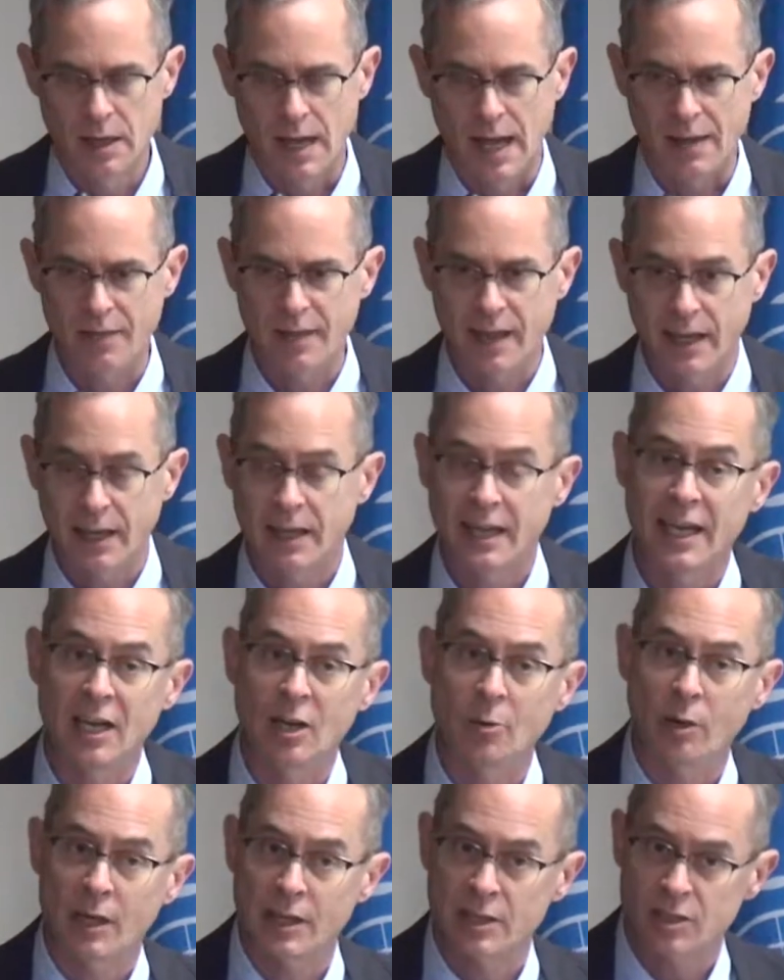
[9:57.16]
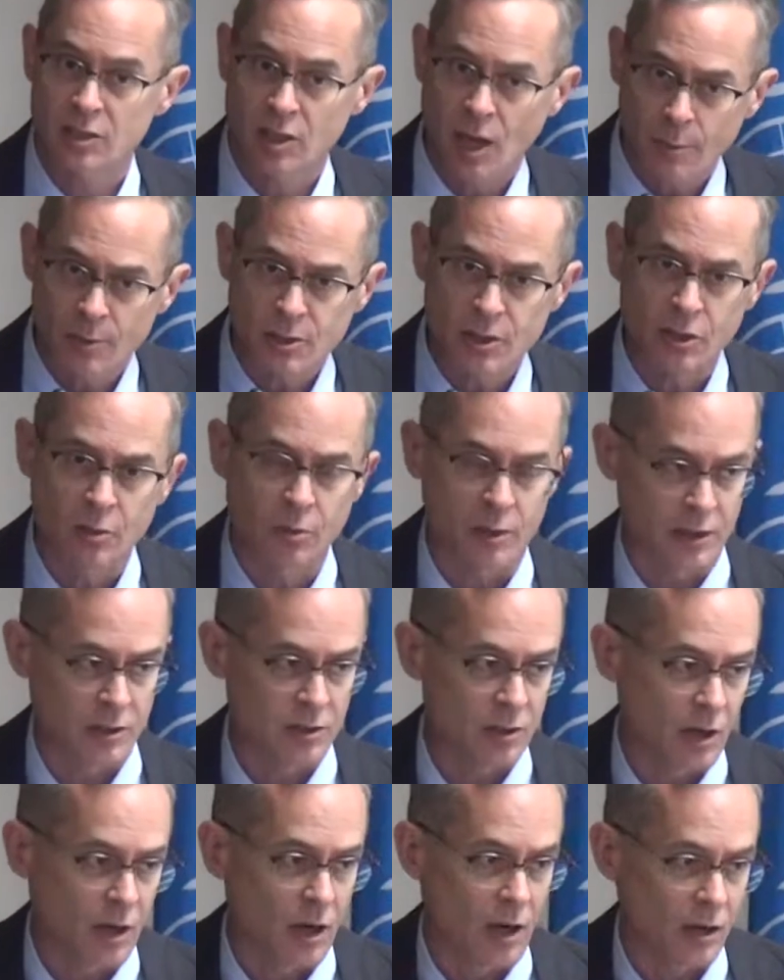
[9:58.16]
and that in my subsequent
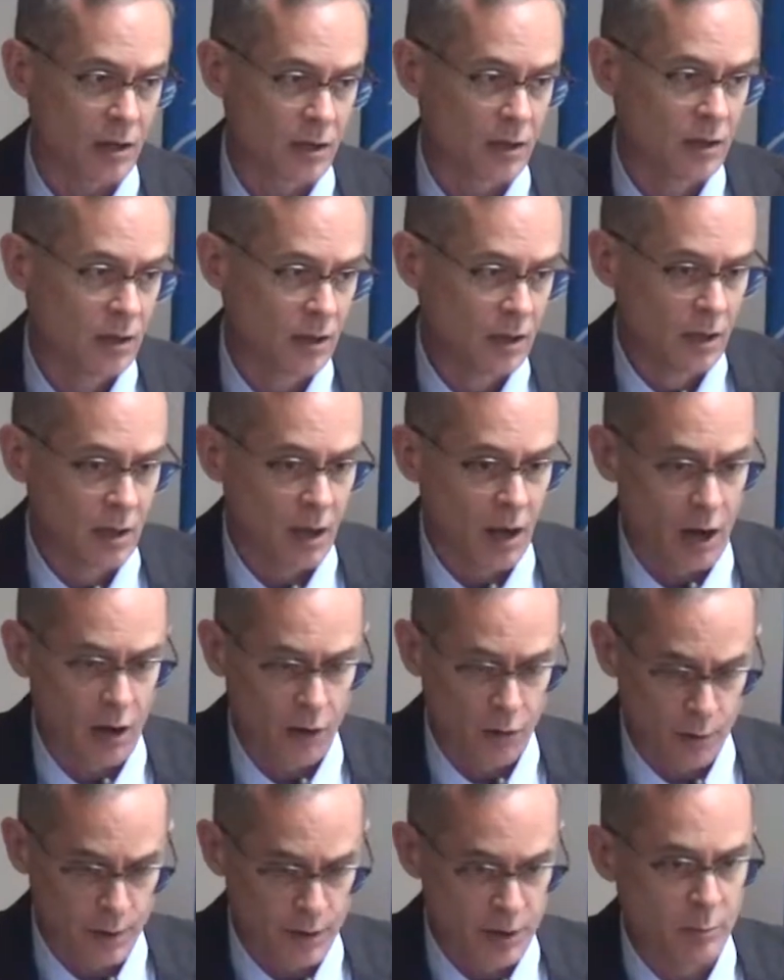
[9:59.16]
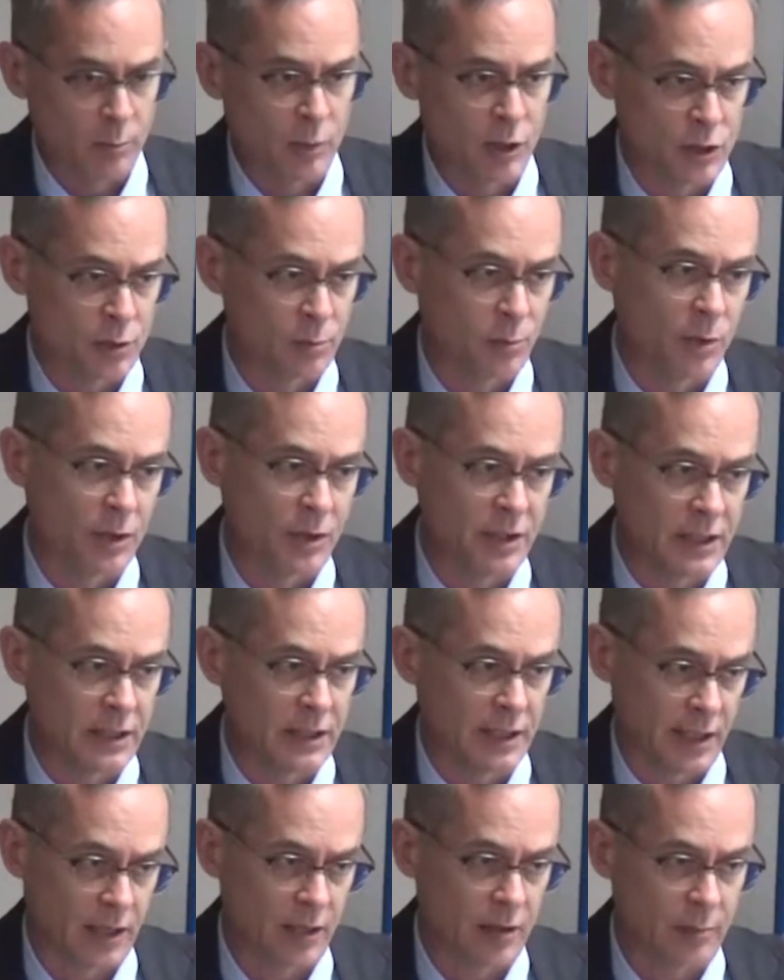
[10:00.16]
talk, I'll go into much more
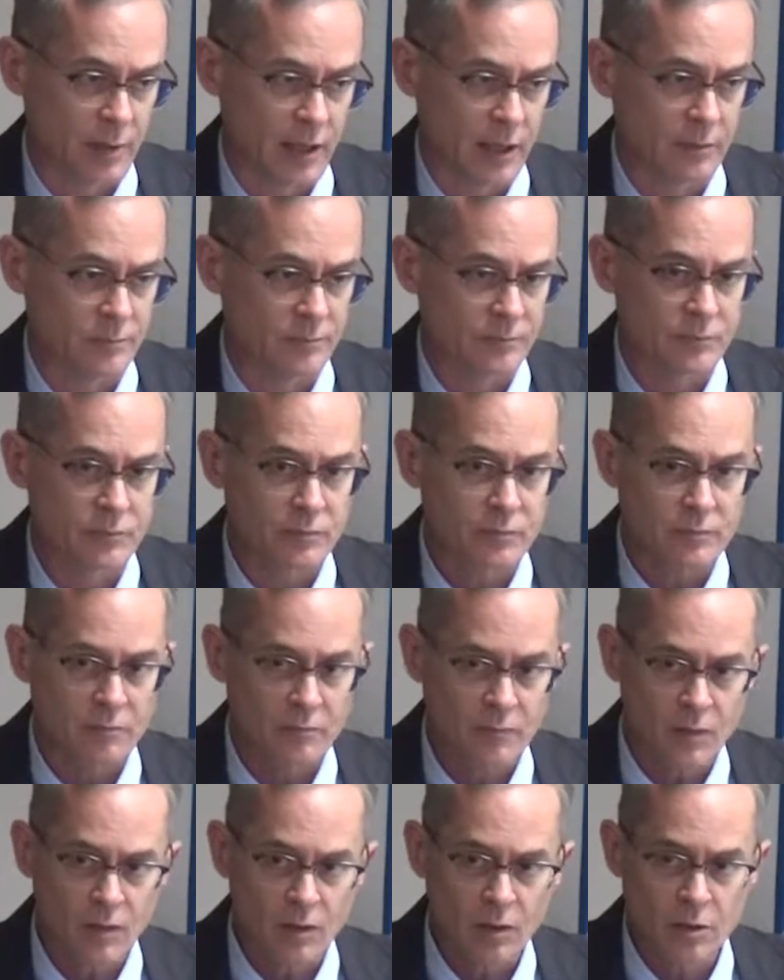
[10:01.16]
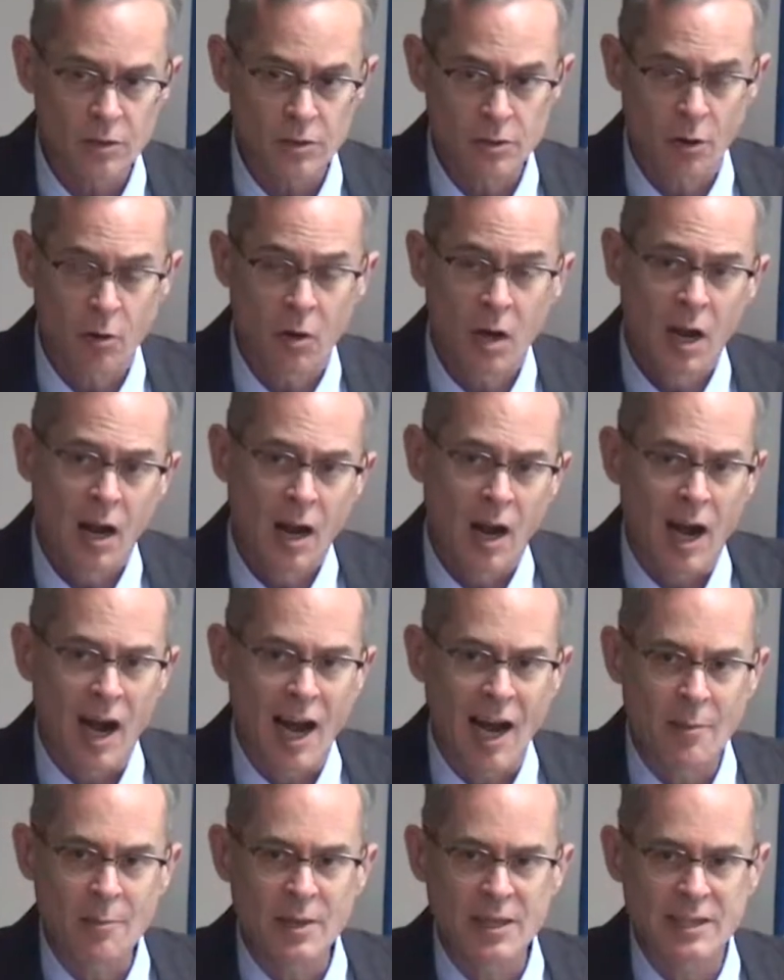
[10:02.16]
detail about. So
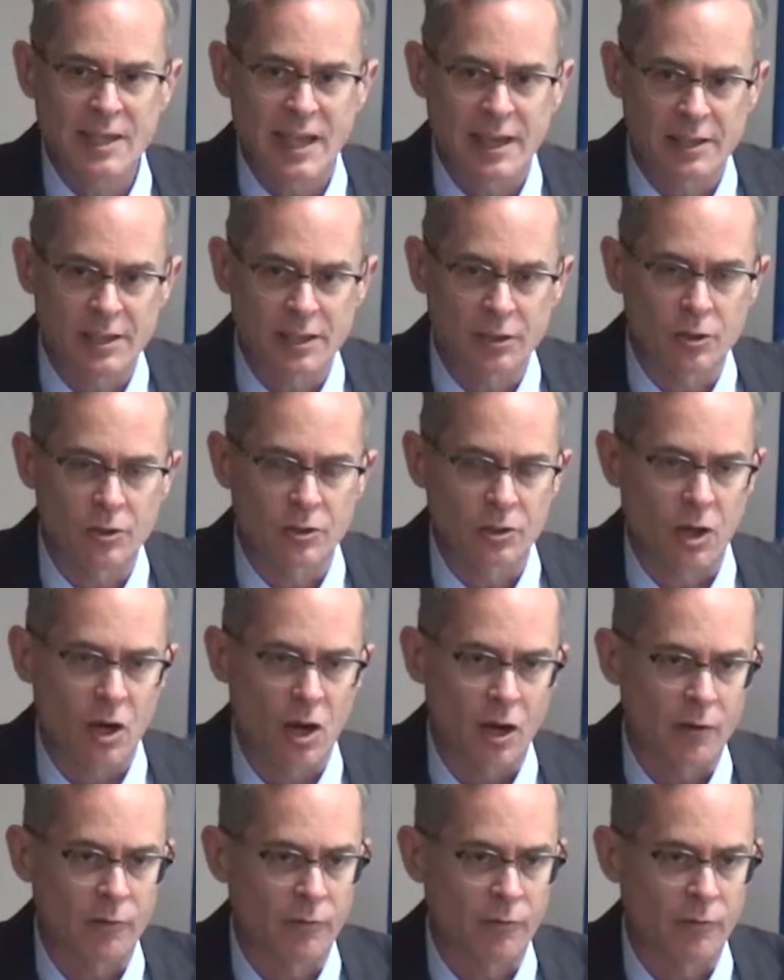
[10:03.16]
I'm intending to talk